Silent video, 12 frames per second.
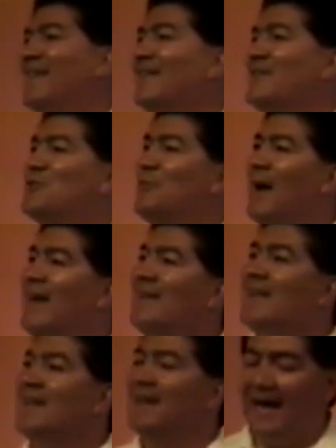so I
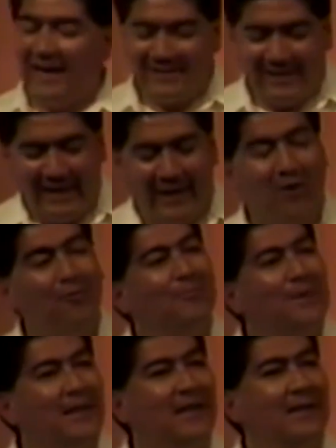need God to help
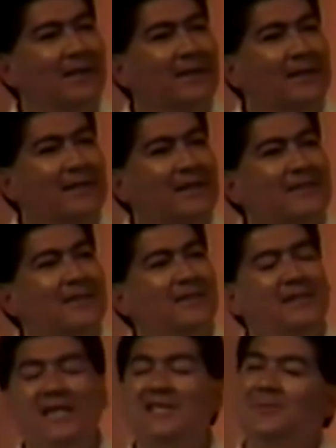me, to
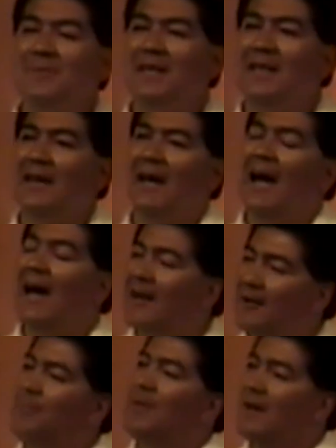teach me how
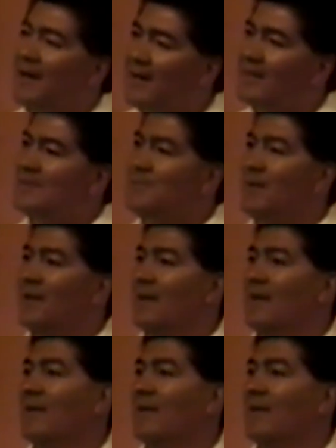to be a husband.